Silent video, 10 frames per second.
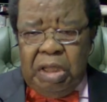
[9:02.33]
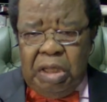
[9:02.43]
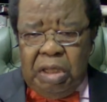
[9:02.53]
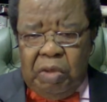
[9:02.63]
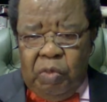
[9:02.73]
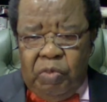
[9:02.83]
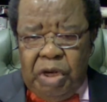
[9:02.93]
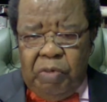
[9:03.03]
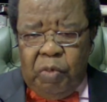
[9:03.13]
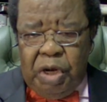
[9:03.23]

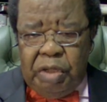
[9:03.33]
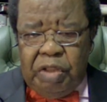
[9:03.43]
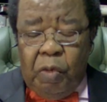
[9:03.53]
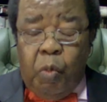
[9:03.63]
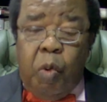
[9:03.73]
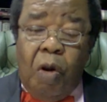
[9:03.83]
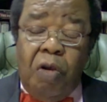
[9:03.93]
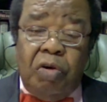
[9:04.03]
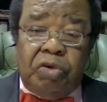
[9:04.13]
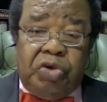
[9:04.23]
with the
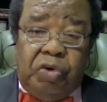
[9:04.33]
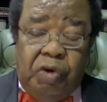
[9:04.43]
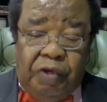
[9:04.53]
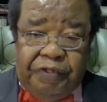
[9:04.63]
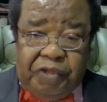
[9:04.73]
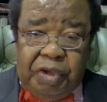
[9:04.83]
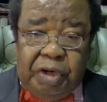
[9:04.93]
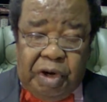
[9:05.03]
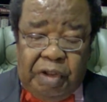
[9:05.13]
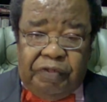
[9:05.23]
world lost a
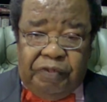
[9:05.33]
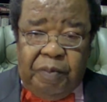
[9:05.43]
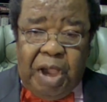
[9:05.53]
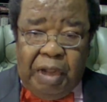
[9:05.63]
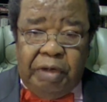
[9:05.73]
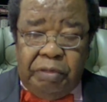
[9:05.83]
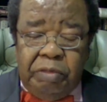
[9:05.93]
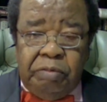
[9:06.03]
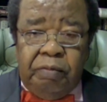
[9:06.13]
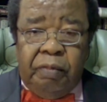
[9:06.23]
great man.
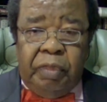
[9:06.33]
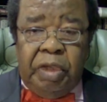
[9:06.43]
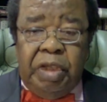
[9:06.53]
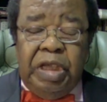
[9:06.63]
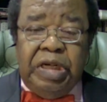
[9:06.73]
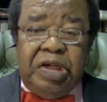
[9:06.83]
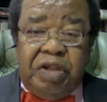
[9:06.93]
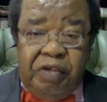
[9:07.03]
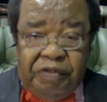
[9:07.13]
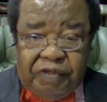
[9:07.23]

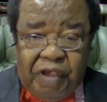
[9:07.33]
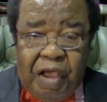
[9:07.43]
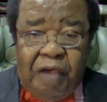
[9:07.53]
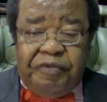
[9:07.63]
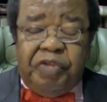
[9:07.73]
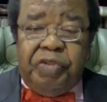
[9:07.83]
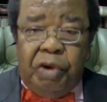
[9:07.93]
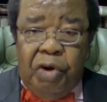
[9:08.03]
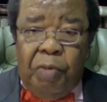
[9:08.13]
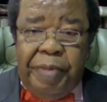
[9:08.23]
He deserved
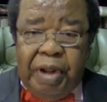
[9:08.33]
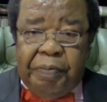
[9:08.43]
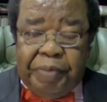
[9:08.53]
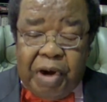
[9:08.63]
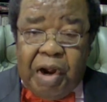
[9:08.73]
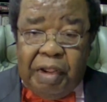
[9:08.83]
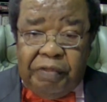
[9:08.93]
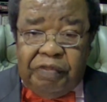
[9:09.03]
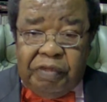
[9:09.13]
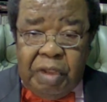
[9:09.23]
the Nobel
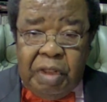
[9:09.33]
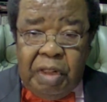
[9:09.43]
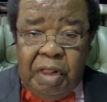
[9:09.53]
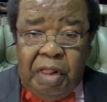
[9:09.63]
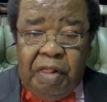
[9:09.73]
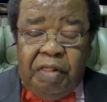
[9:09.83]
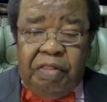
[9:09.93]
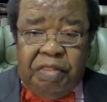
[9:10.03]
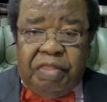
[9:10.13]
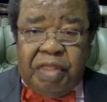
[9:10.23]
Prize
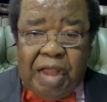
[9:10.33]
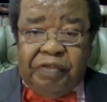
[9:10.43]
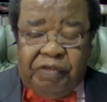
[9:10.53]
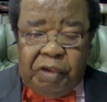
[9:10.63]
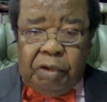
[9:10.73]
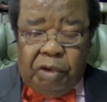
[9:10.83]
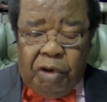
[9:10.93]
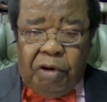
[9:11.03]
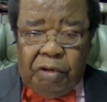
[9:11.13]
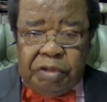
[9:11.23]
that he
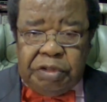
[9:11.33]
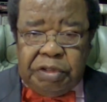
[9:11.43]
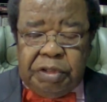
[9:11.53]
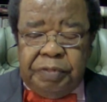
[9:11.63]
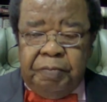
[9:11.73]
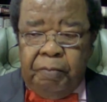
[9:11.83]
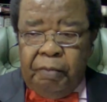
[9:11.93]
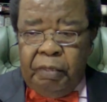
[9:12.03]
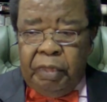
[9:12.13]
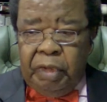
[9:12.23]
got.
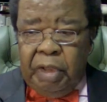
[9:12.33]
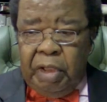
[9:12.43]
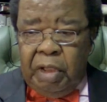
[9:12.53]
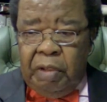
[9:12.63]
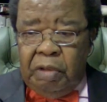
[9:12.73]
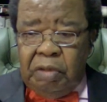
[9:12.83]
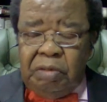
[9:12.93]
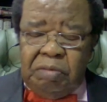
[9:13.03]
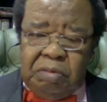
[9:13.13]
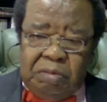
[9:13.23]
Uh,